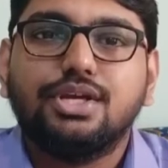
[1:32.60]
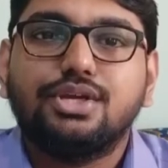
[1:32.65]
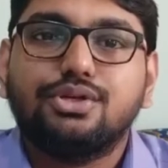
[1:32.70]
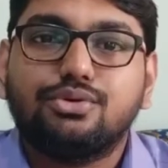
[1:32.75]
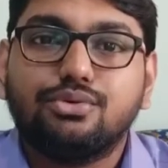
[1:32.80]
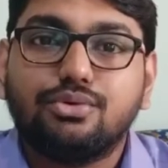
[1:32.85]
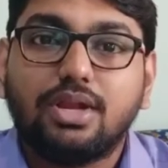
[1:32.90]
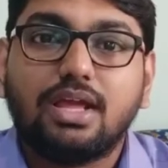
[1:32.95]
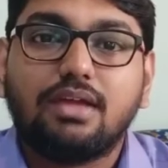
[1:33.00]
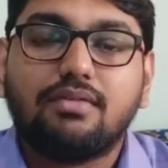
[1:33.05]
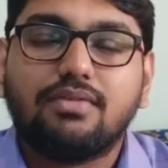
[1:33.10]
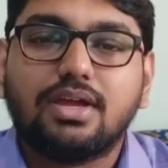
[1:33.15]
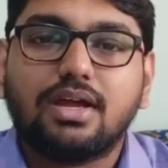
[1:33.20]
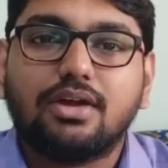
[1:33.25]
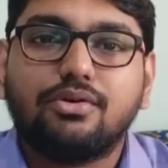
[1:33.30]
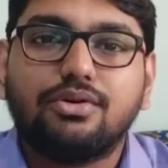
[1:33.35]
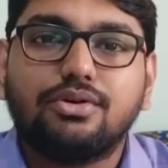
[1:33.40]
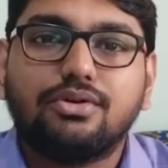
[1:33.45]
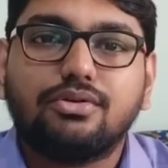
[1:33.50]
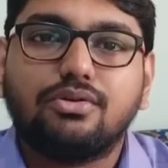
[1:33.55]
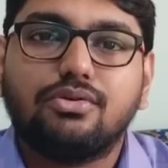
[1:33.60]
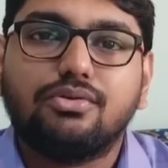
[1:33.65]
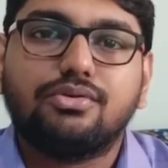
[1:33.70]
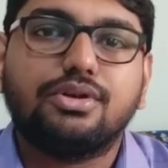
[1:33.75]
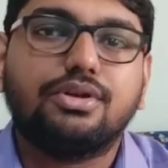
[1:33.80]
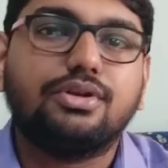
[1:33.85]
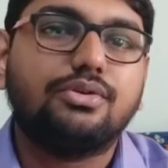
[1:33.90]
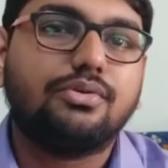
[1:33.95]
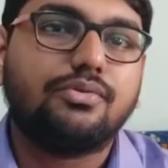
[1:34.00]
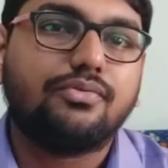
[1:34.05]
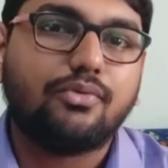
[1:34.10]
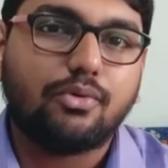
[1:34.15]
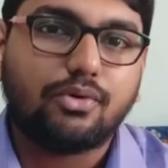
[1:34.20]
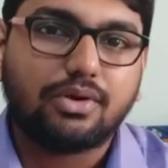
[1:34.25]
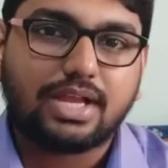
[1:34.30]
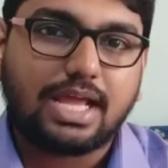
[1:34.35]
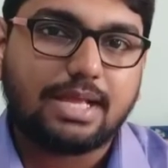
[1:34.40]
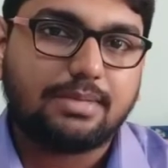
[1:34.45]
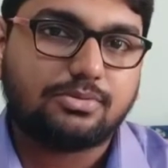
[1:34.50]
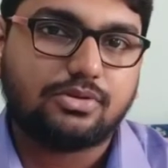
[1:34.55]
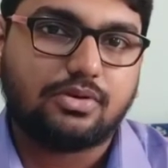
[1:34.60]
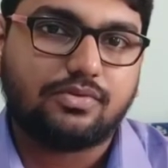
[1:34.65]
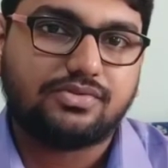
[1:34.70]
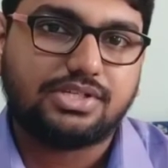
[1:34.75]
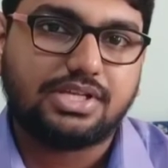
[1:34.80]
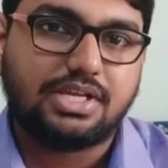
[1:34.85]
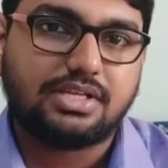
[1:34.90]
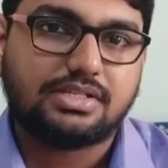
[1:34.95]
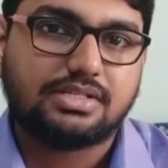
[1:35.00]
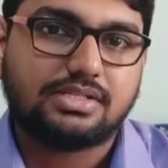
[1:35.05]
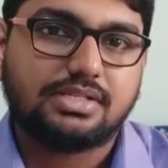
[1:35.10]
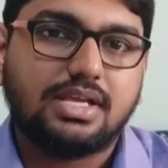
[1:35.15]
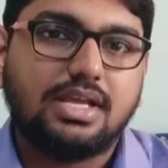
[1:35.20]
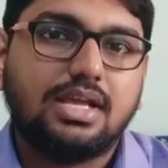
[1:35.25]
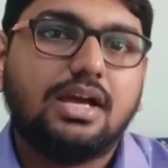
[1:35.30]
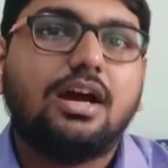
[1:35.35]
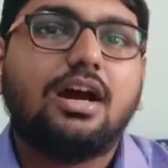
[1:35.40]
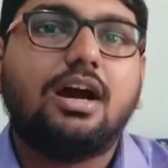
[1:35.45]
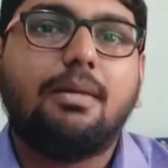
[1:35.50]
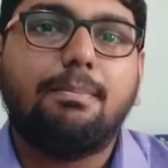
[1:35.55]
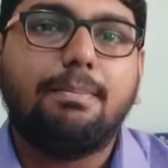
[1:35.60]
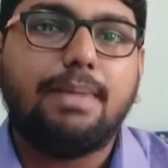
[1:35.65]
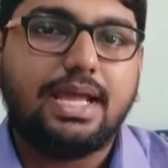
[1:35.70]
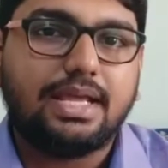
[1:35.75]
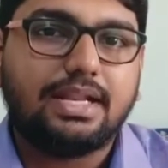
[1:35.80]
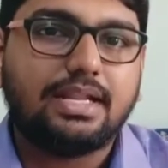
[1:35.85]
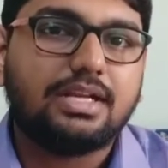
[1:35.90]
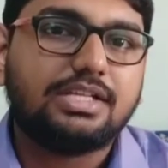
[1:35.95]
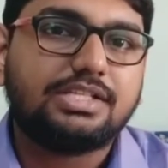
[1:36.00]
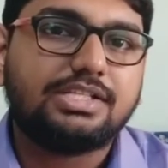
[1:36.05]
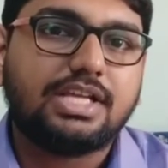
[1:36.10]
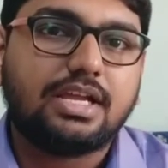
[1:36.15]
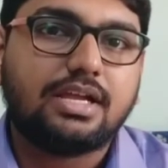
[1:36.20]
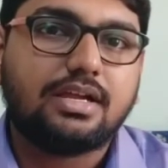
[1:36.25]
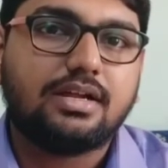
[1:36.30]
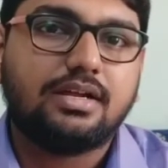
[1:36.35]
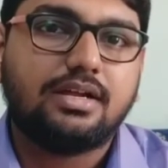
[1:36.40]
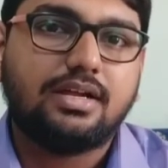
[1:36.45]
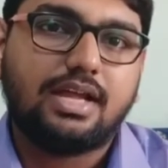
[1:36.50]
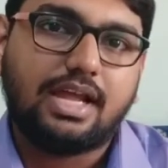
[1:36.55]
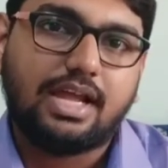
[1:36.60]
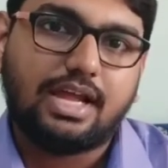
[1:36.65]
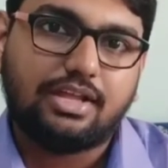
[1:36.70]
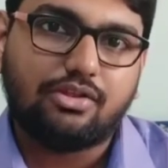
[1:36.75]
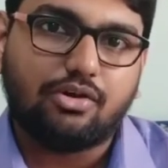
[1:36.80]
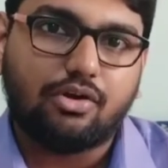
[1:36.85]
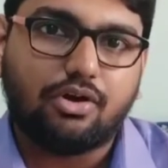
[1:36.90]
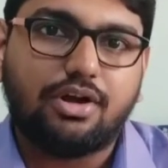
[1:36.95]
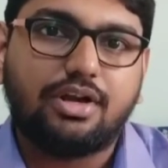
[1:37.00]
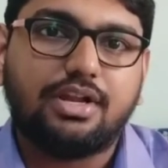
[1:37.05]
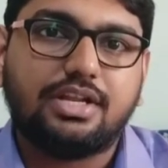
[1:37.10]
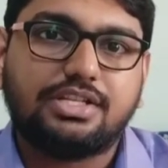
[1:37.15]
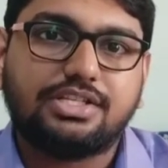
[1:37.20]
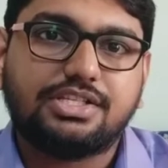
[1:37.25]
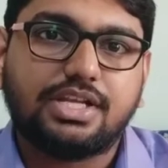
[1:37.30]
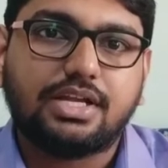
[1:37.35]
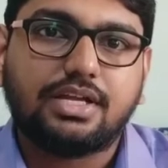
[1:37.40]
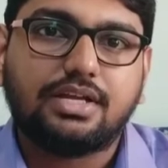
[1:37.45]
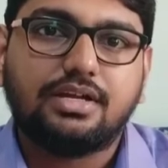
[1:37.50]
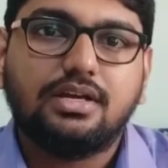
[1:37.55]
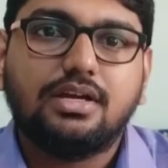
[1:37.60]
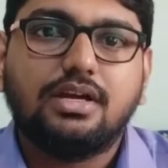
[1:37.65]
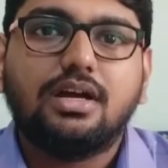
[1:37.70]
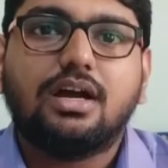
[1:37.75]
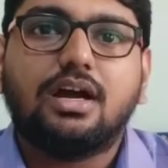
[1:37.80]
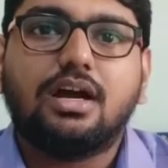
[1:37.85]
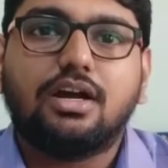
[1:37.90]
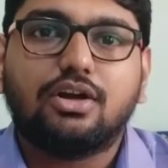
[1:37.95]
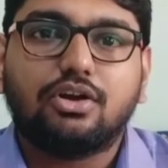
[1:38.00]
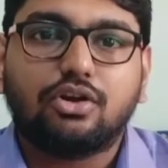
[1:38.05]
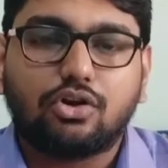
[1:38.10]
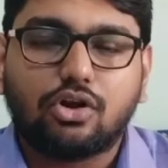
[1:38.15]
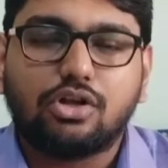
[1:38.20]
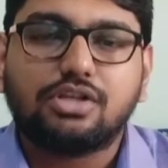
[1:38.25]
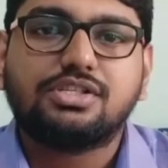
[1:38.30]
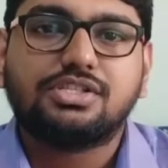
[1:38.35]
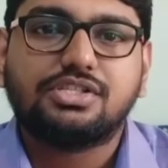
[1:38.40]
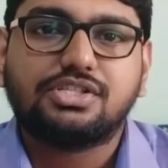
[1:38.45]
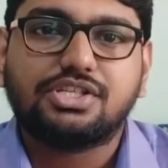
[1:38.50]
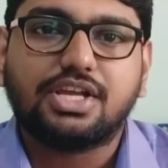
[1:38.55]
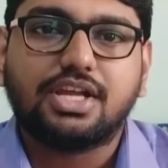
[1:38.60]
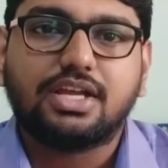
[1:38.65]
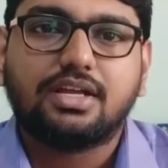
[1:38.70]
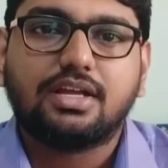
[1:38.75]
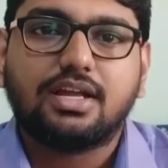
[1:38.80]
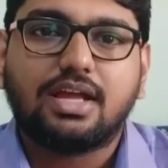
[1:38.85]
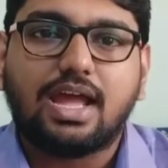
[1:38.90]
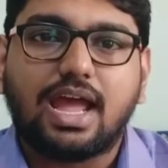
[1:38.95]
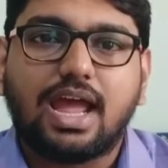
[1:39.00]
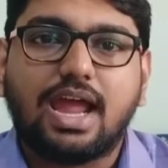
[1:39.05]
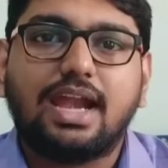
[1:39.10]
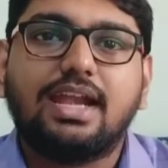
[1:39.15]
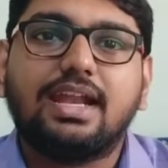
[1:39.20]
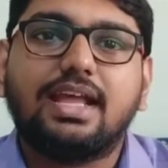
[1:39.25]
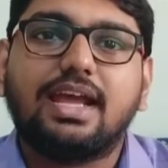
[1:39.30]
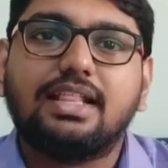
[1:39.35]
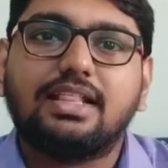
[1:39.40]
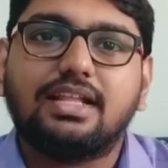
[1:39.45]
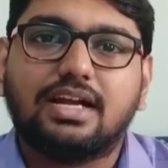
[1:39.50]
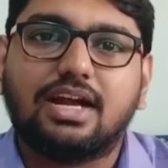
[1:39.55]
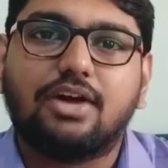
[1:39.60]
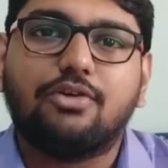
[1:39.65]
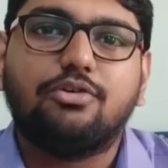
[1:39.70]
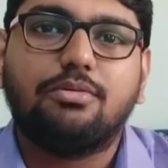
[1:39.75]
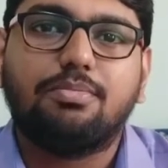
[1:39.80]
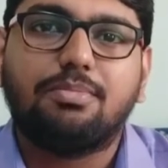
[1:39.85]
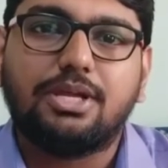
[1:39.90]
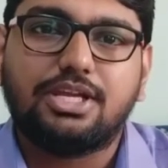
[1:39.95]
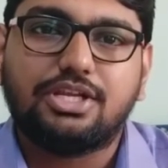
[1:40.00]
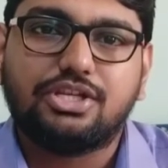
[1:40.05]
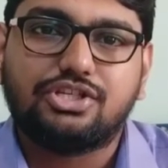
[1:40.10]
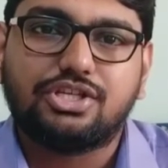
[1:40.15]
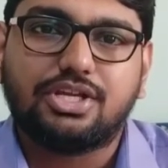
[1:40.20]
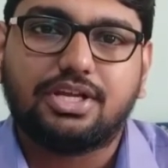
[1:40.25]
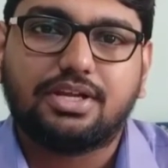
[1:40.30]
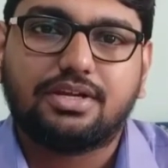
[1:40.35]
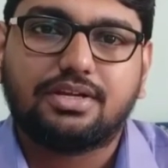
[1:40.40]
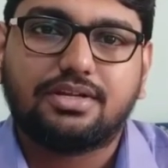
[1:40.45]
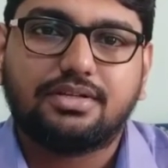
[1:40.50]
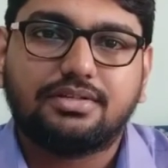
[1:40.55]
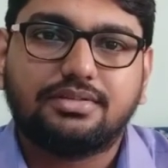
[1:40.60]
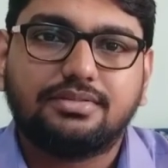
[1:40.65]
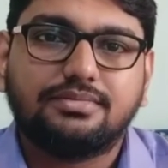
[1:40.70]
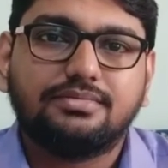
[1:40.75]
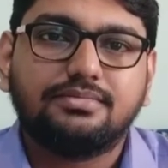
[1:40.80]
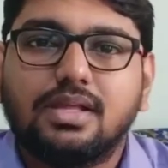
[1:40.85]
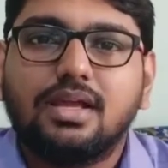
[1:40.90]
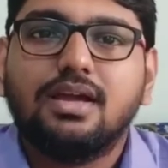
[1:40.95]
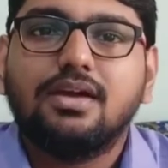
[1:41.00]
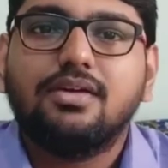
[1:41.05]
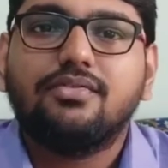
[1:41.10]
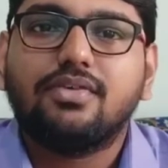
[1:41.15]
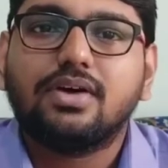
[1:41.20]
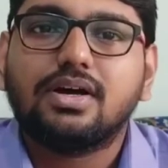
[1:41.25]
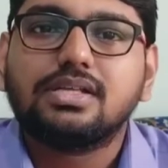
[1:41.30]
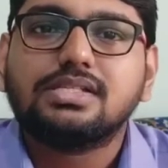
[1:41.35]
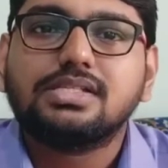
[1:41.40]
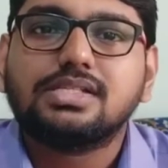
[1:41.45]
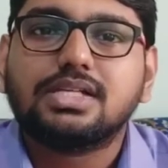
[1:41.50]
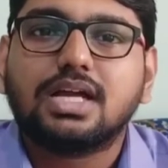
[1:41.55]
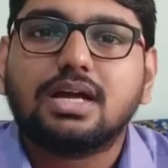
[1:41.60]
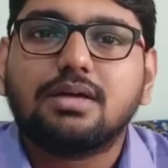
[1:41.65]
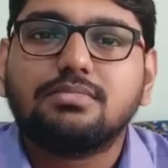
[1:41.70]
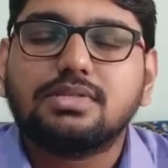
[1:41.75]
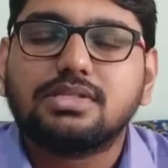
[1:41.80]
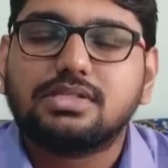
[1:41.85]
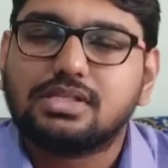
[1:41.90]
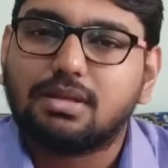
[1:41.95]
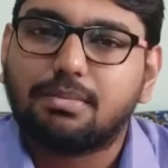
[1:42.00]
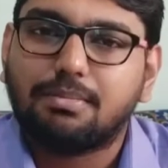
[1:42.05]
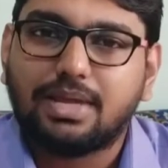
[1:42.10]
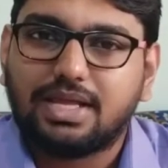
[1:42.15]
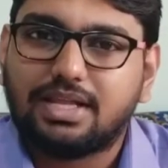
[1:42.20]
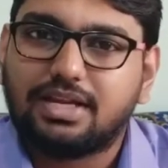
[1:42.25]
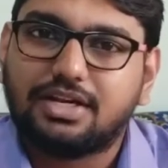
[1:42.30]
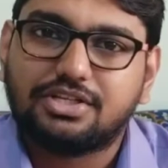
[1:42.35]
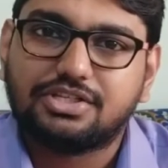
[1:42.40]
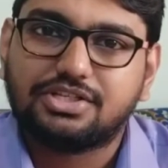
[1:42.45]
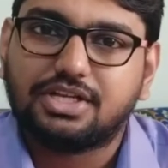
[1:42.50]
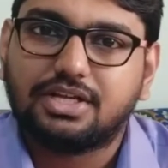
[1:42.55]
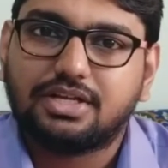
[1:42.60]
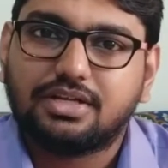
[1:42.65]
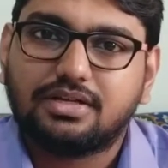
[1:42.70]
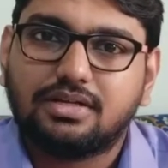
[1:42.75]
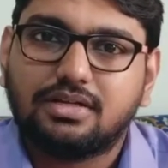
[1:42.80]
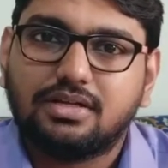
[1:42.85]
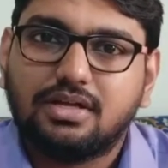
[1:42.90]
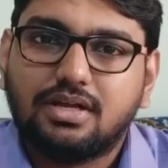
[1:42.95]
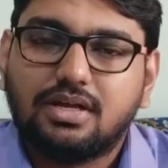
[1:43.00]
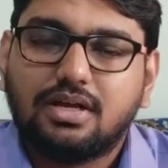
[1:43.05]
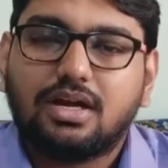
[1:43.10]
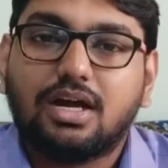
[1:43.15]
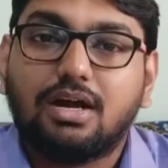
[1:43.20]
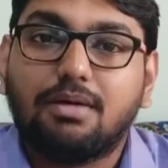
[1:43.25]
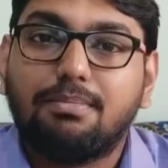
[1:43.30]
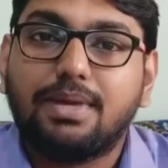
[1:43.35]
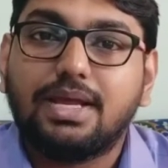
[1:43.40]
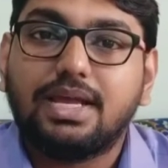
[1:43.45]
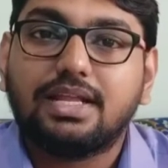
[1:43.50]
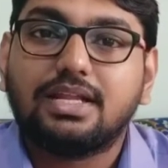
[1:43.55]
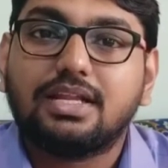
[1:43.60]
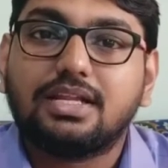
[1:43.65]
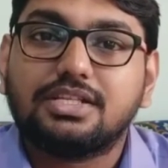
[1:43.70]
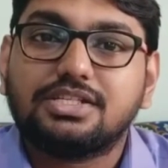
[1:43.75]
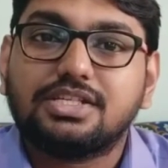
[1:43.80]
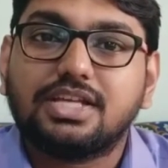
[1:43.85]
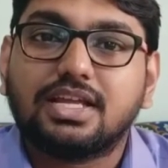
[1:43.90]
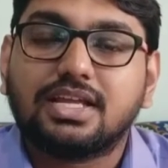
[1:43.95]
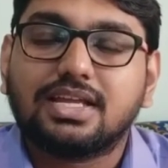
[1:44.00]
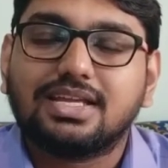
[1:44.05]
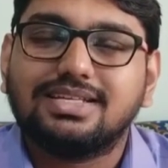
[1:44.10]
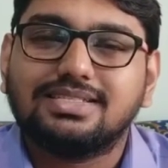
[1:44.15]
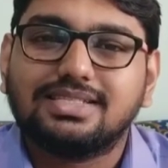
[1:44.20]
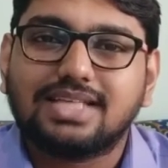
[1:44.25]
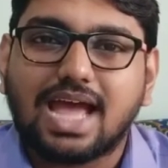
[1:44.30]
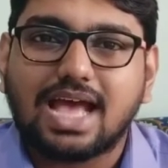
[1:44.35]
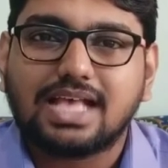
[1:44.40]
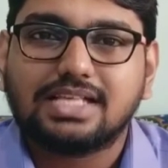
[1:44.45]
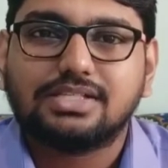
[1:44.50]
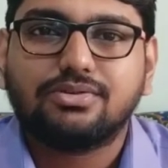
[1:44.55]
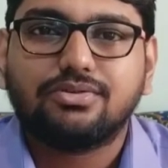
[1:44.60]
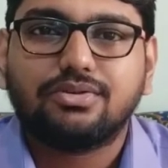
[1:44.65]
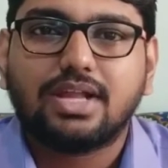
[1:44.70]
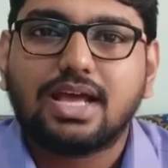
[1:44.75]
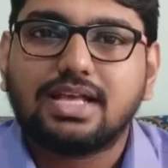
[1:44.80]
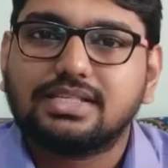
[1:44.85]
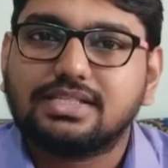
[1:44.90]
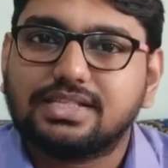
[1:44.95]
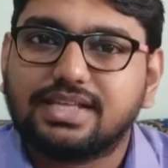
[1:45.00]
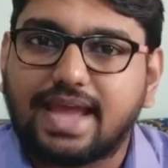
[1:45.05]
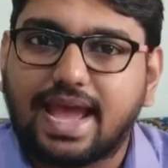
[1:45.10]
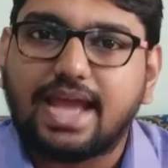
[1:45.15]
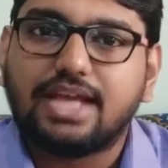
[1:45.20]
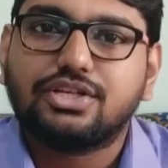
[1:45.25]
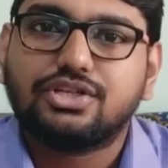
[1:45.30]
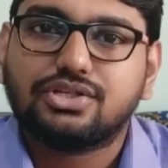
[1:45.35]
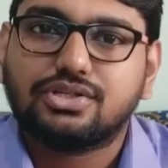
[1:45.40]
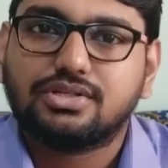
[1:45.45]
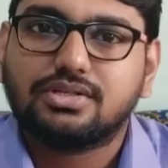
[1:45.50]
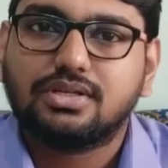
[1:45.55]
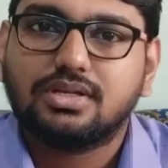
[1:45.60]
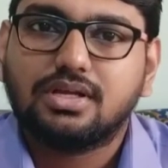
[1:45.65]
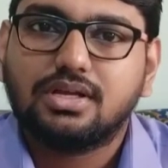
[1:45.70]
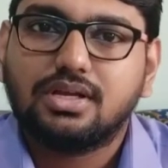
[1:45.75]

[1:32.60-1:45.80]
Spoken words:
Today we are going to look into 4 types of checks: a bearer check, an order check, a cross check, and an account payee check. First comes the bearer check. A bearer check is as good as cash.